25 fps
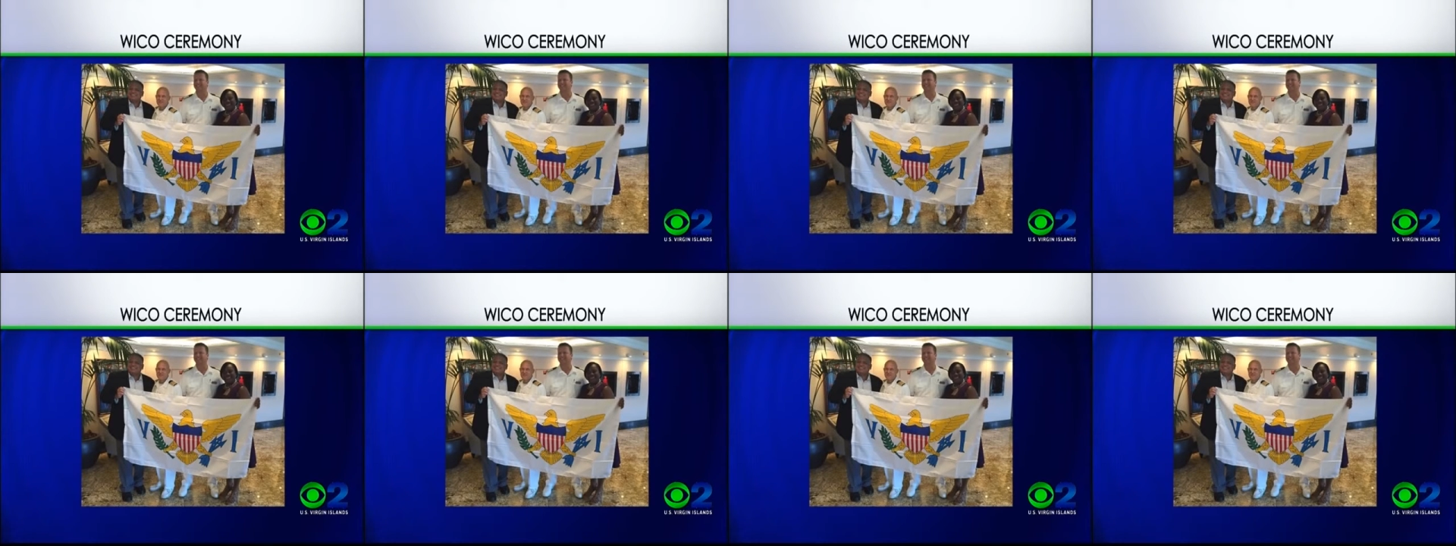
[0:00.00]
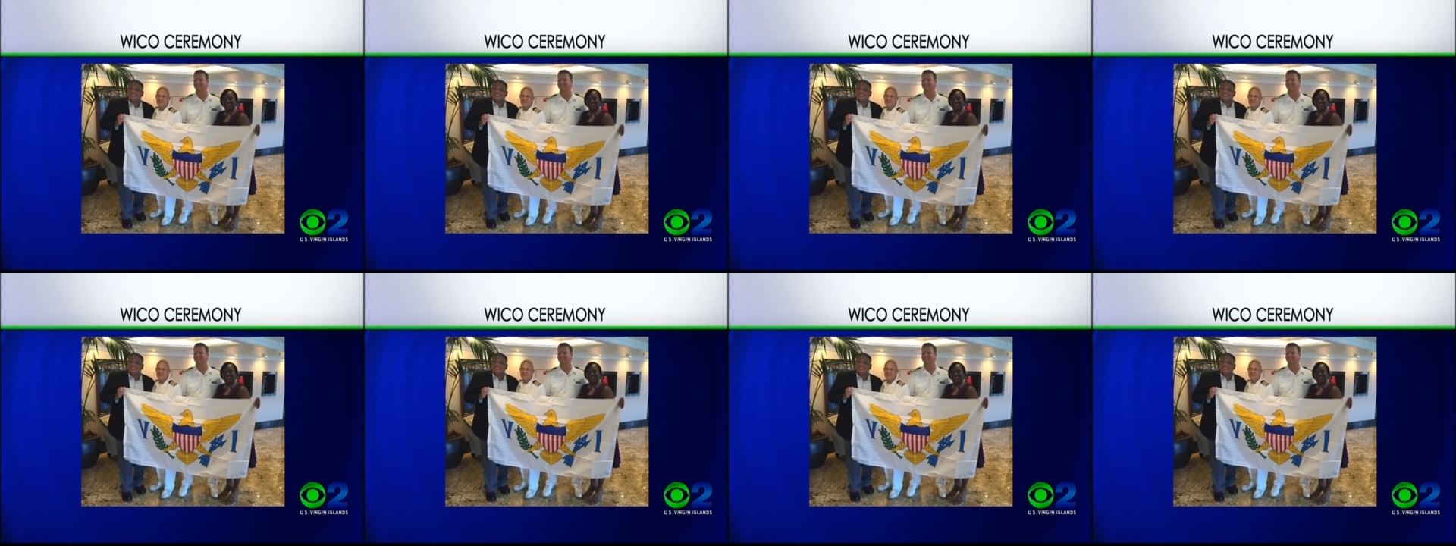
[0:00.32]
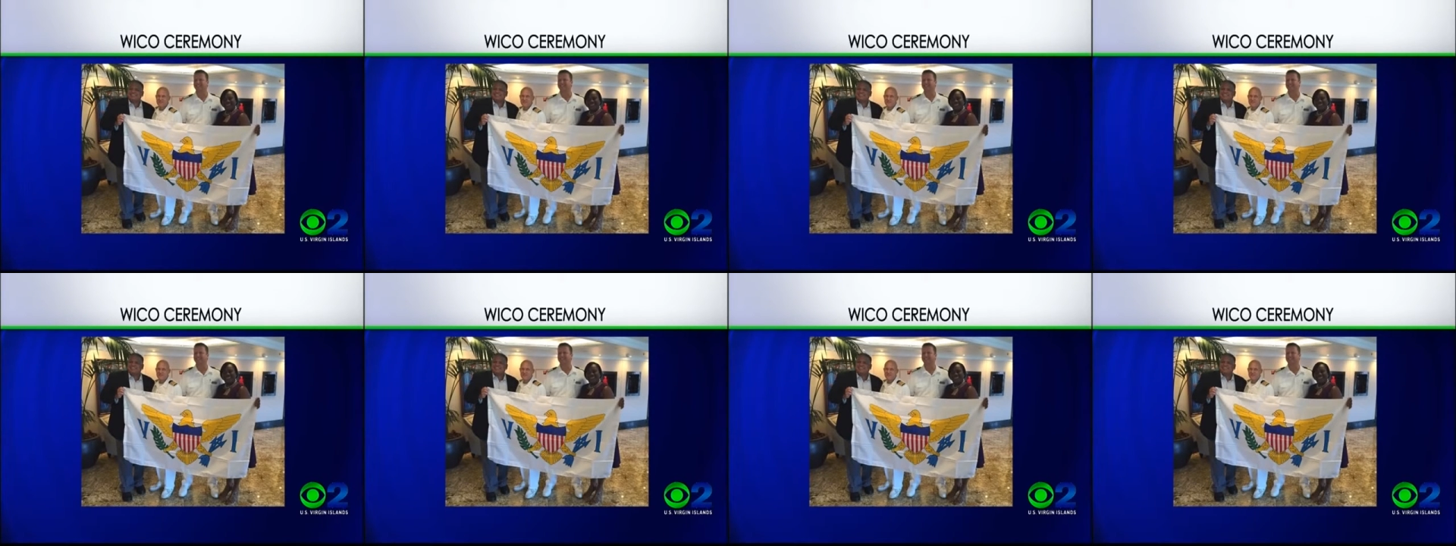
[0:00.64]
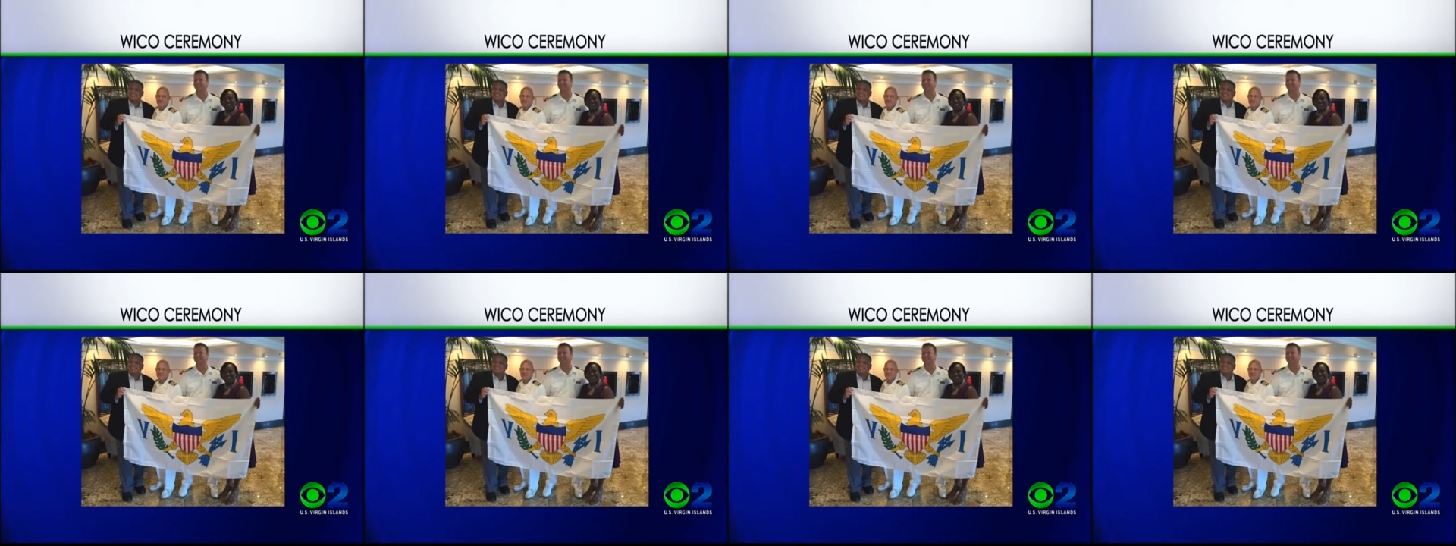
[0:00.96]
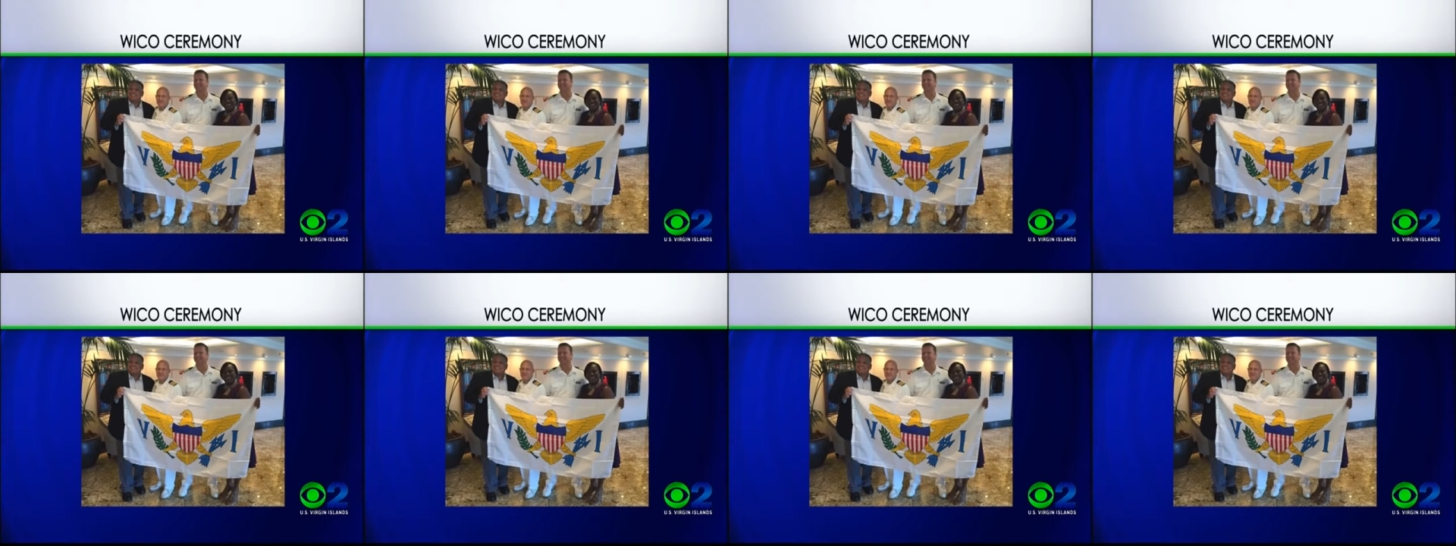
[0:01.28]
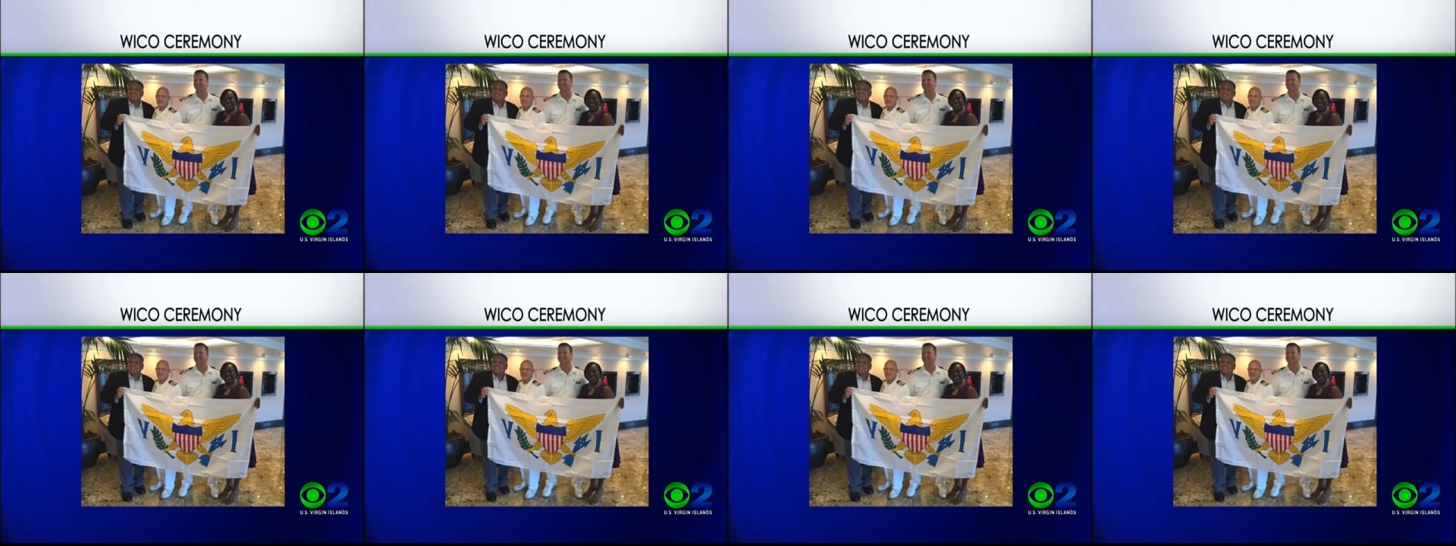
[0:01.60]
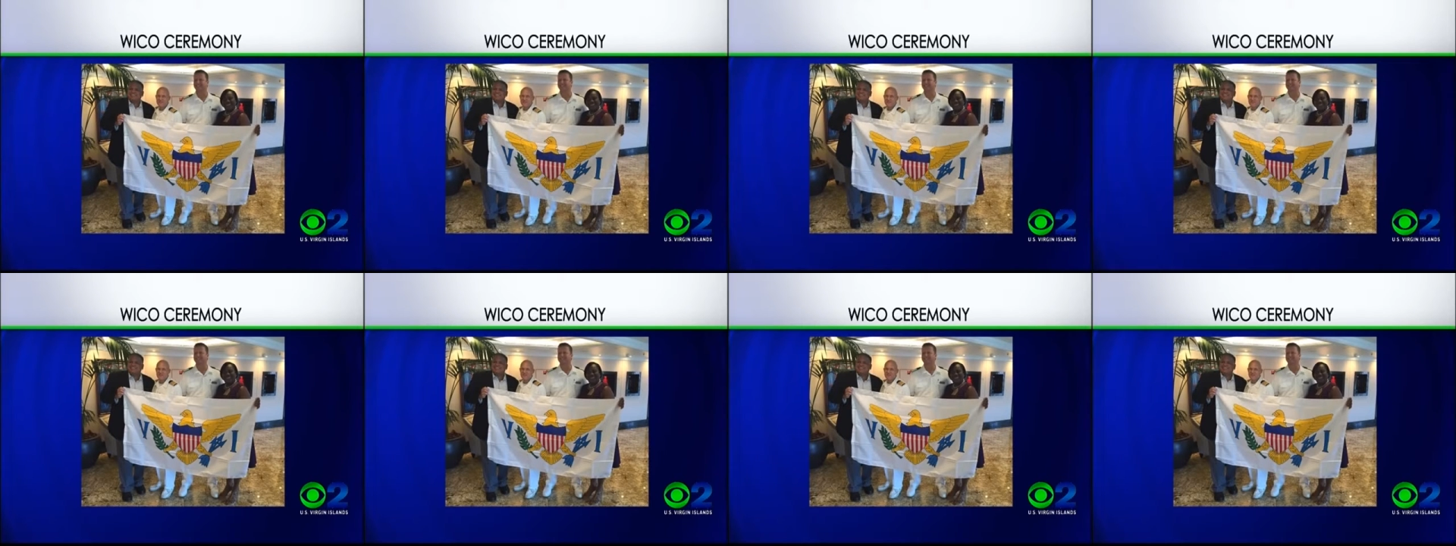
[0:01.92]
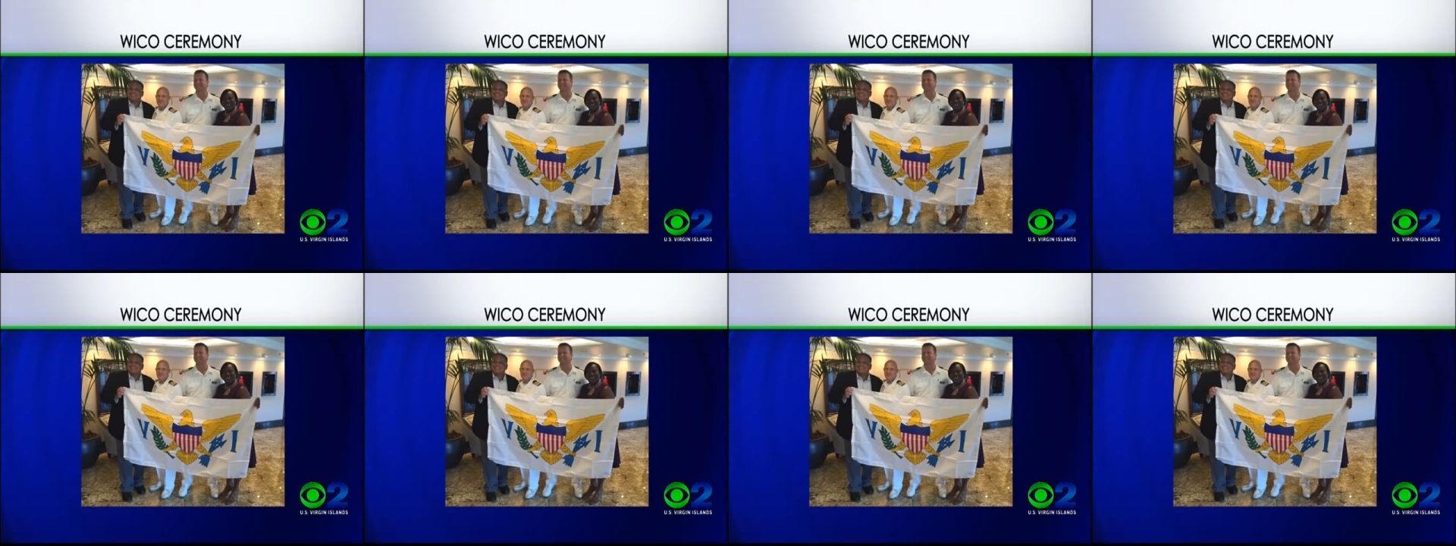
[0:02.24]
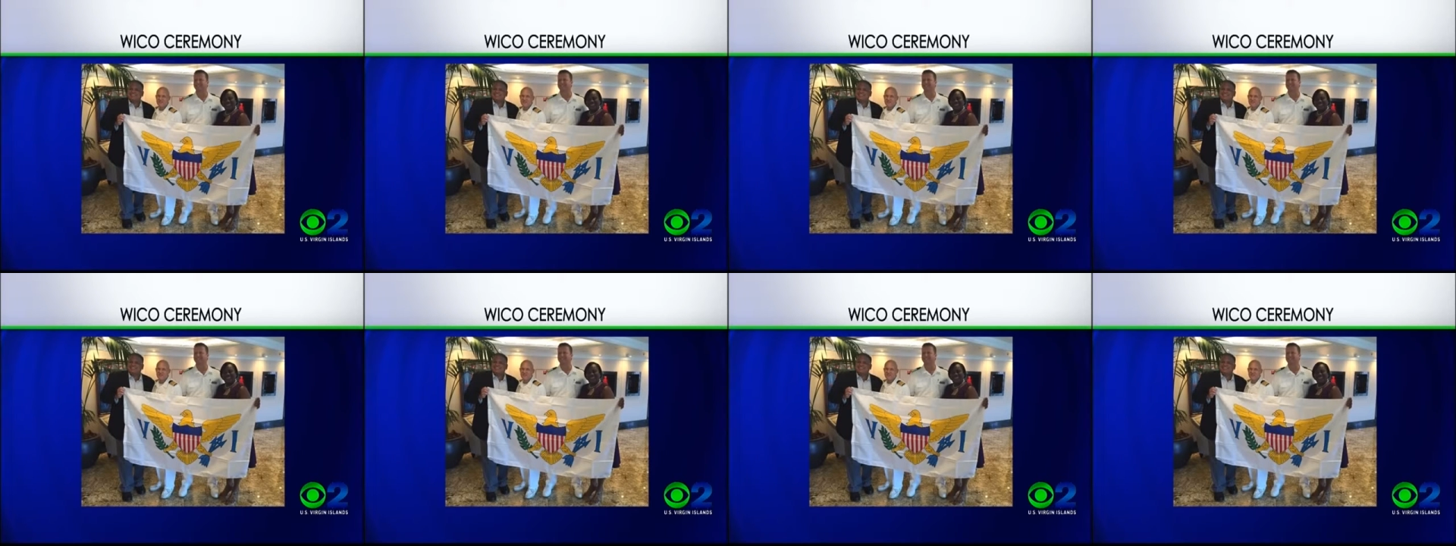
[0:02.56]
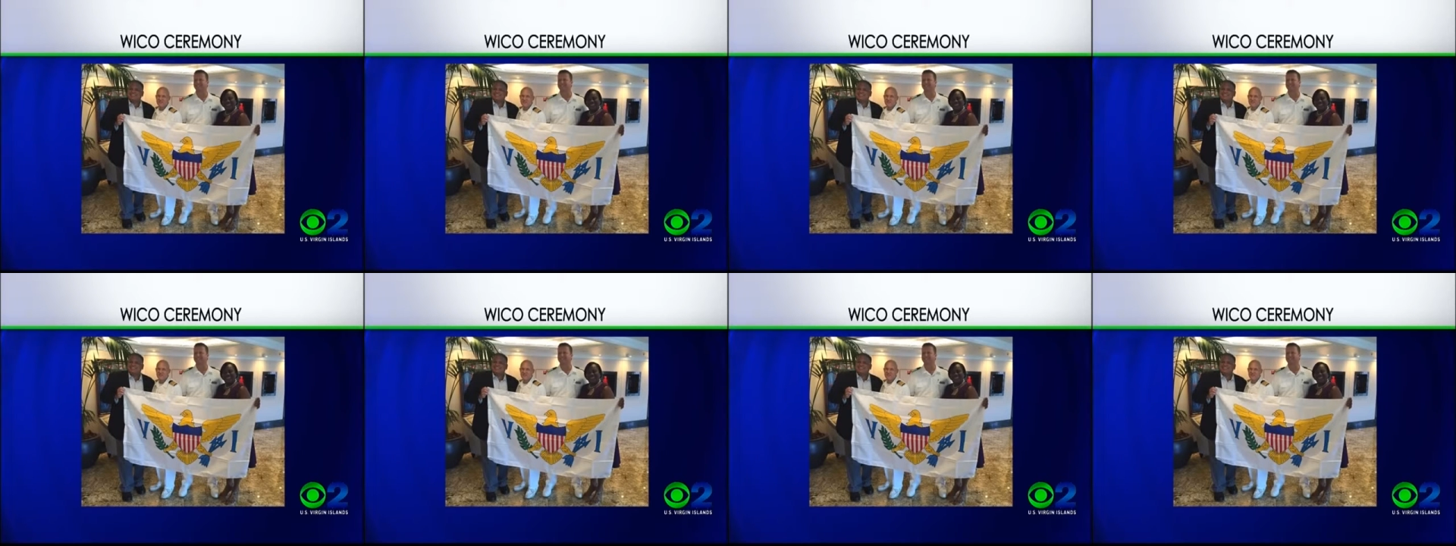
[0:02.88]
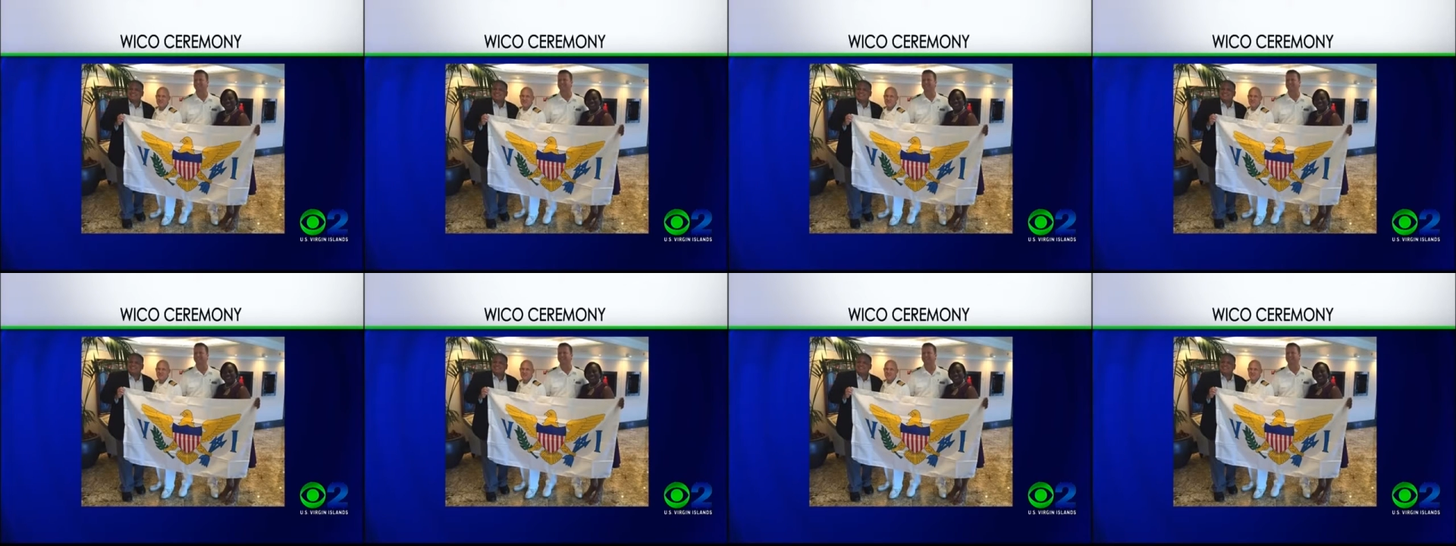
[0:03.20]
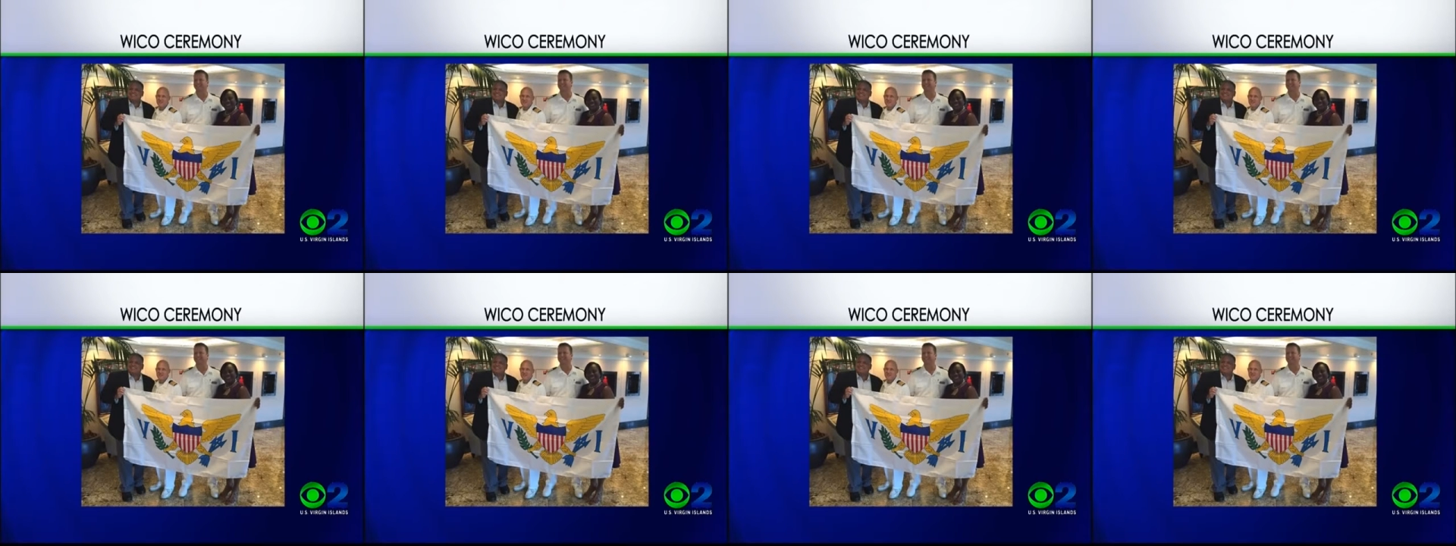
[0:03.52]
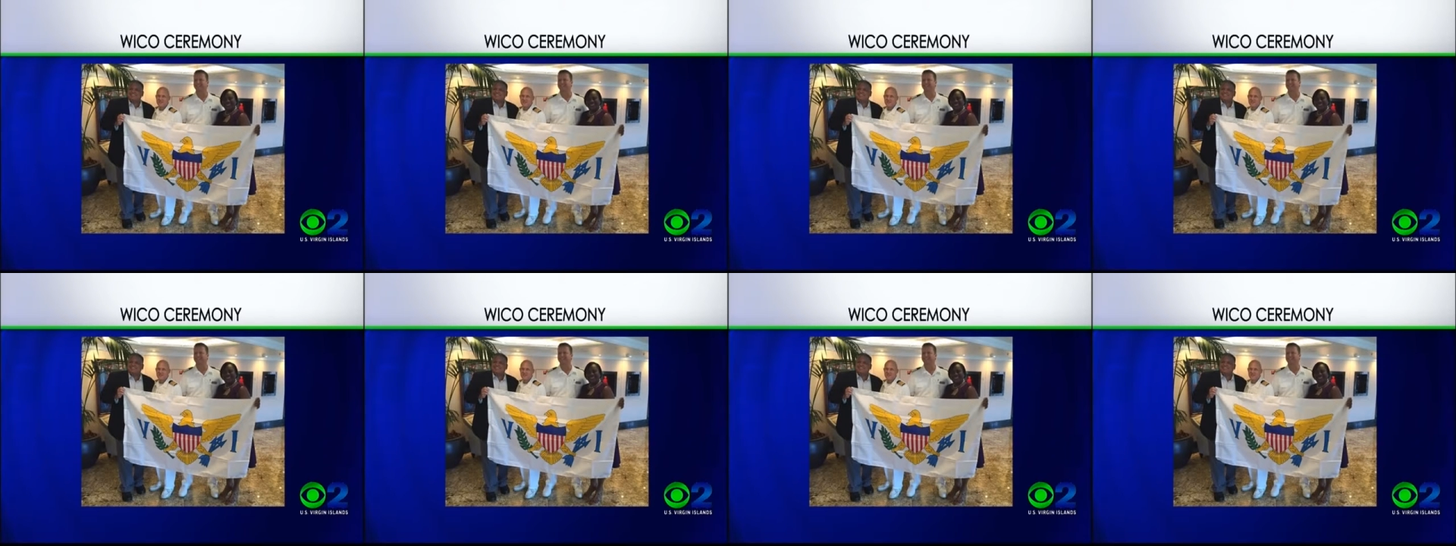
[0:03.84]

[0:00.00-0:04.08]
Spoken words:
Nobody's mouth can be seen.